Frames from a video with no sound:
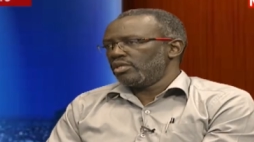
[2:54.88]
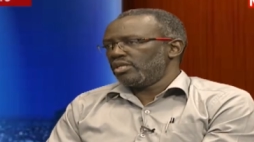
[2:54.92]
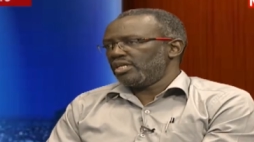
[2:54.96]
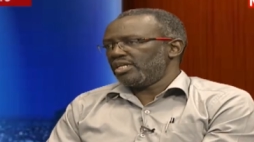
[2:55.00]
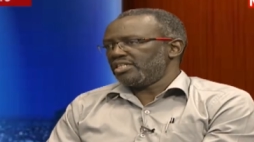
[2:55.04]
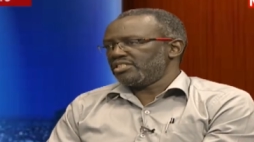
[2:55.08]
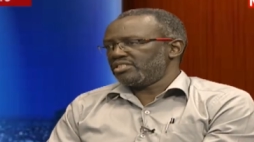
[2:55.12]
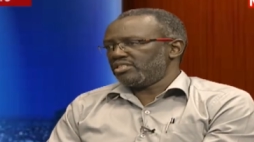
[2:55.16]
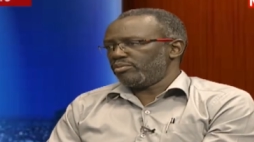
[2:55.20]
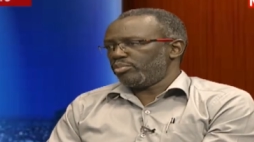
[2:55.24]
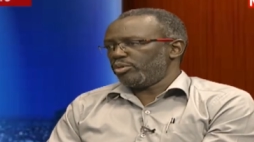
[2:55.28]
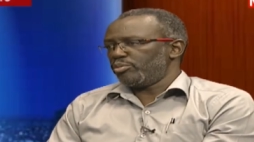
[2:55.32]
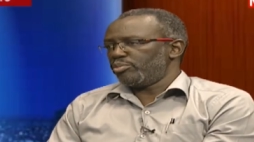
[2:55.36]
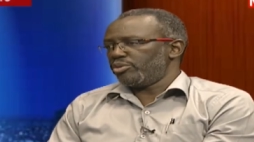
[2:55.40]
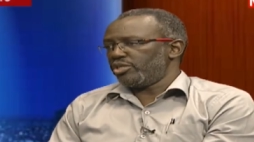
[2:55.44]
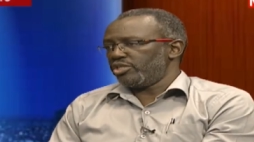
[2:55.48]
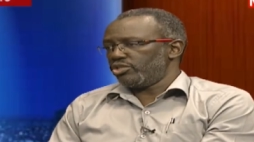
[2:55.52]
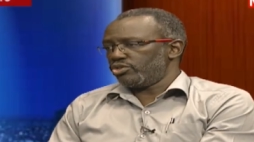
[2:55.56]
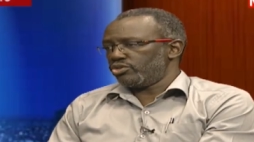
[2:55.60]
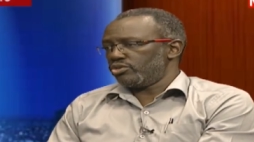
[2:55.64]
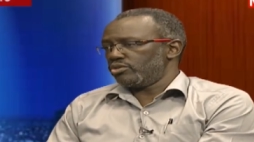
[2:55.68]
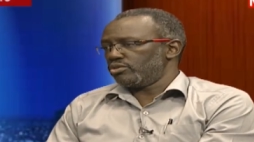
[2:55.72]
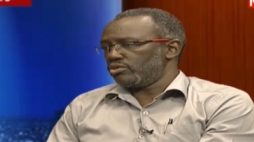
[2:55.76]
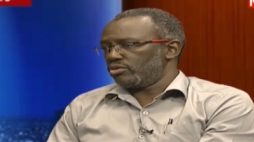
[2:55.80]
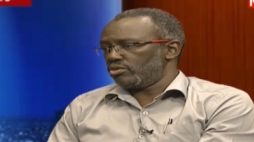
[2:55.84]
as the
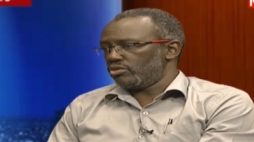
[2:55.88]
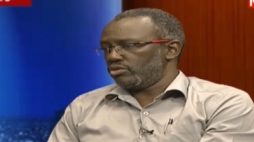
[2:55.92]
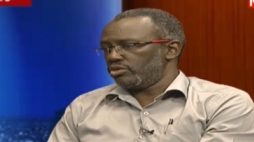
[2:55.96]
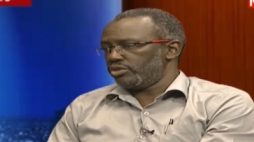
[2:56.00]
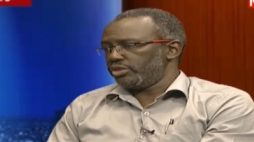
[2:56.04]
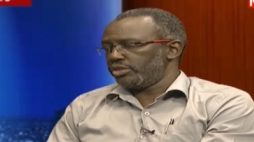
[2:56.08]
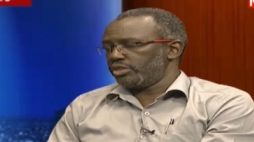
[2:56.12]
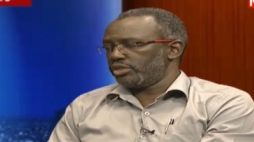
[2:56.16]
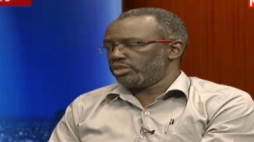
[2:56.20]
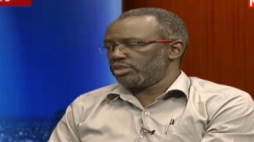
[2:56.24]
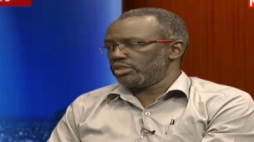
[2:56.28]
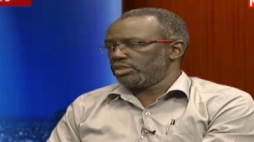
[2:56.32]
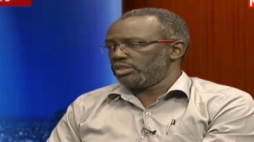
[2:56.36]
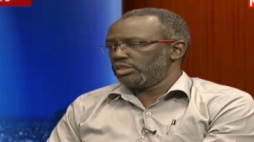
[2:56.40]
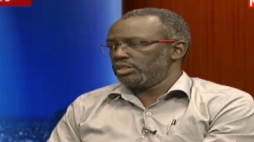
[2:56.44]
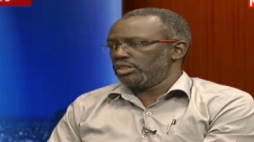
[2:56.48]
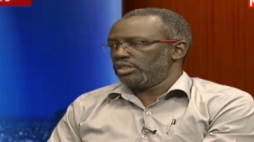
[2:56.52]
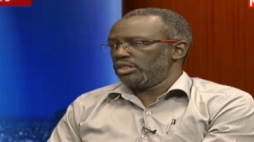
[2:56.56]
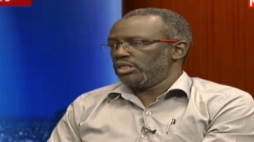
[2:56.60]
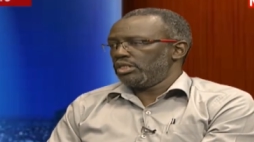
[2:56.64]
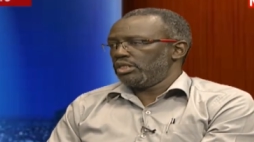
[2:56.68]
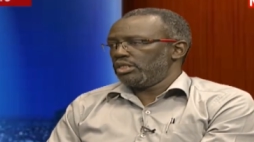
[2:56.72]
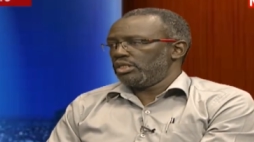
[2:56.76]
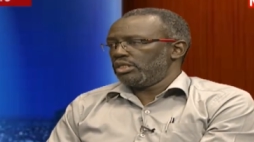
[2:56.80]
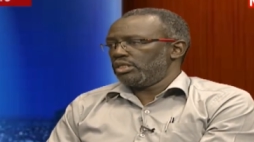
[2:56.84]
population grows,
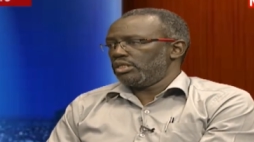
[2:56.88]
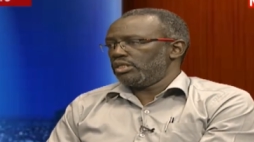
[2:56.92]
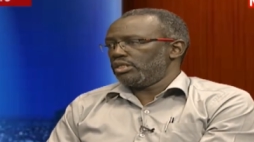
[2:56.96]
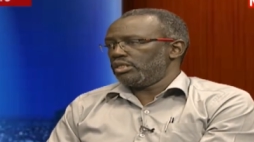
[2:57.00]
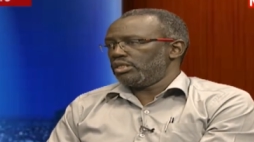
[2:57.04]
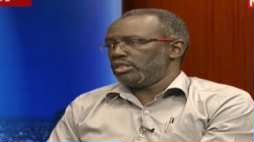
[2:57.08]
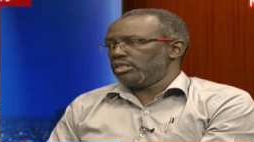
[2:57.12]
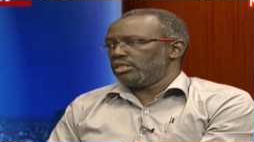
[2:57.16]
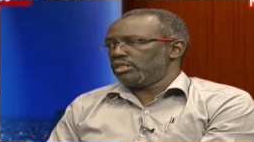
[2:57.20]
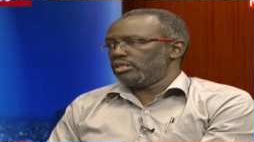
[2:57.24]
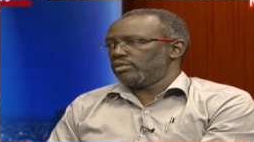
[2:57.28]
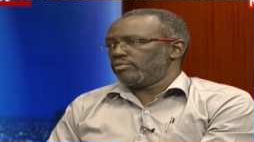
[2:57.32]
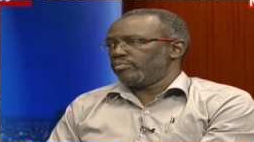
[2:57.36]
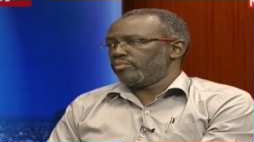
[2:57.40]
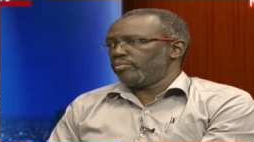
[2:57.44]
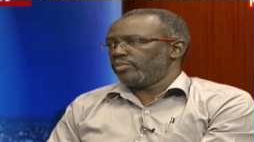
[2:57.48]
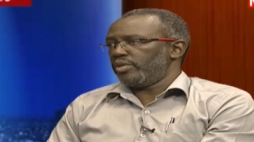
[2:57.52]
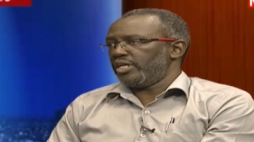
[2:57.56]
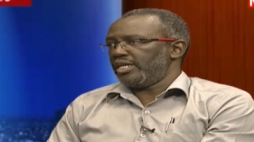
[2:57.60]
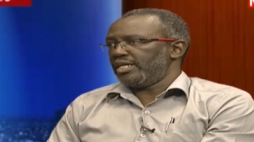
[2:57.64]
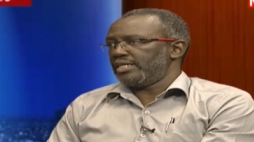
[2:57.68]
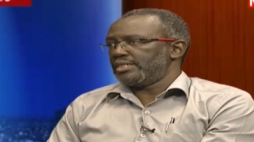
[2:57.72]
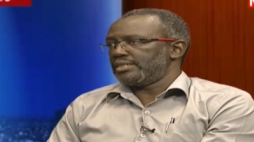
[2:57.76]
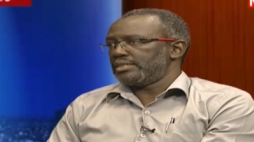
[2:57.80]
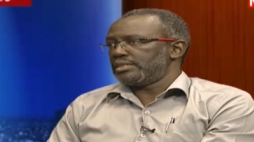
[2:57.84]
um,
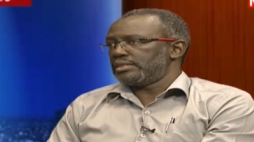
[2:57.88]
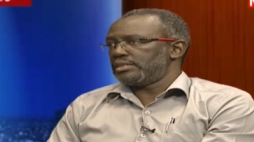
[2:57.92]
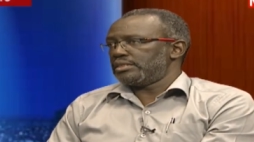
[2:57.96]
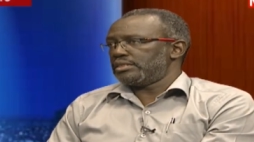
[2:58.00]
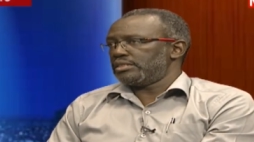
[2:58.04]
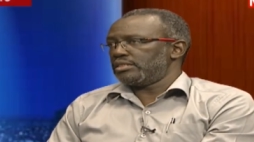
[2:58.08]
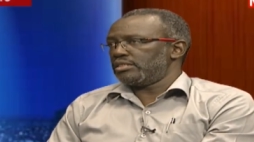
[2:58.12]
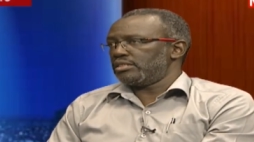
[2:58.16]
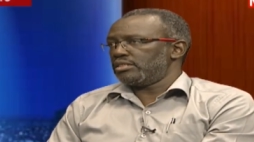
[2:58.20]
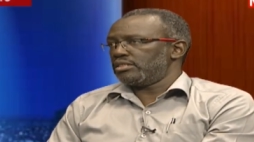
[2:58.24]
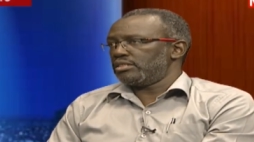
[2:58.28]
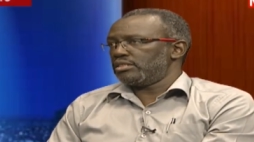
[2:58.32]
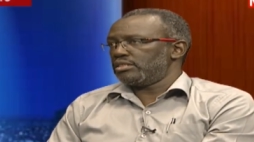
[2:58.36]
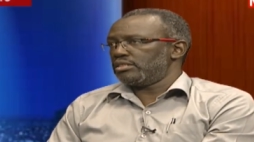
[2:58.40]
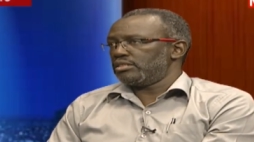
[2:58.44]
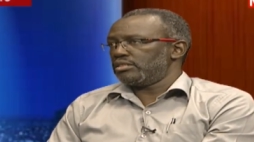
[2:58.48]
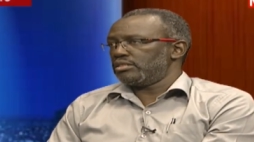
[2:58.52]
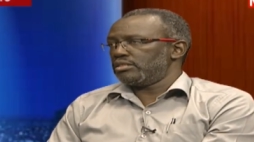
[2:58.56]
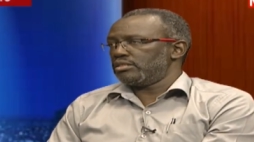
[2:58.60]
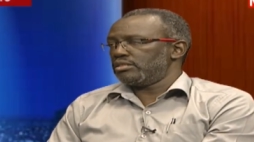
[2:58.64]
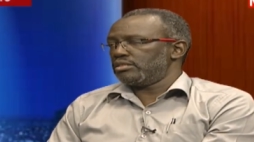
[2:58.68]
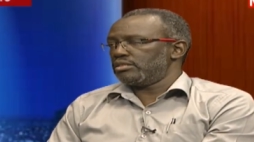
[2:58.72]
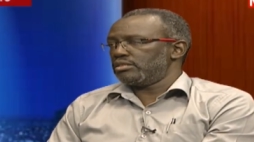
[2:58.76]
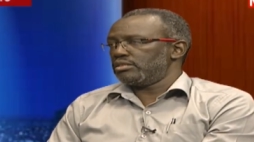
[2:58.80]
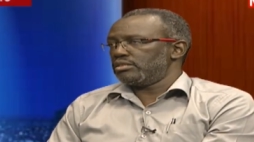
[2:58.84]
as,
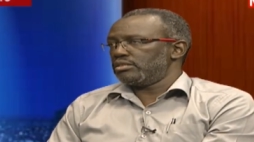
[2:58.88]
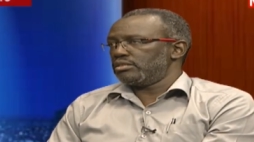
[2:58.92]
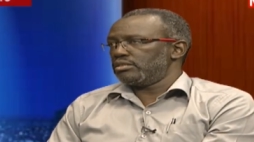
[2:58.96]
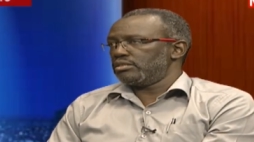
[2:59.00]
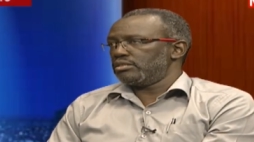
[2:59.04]
uh,